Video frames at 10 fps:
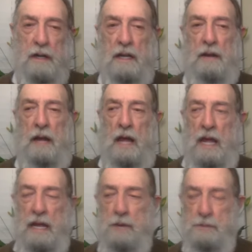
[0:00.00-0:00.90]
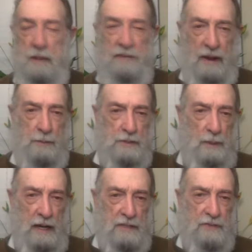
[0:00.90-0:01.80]
and he he was made famous
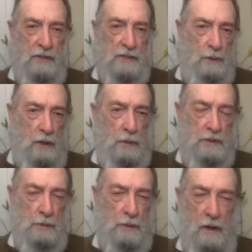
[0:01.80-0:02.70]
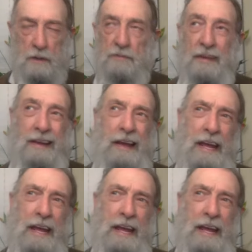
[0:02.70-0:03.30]
by his first book, which was, or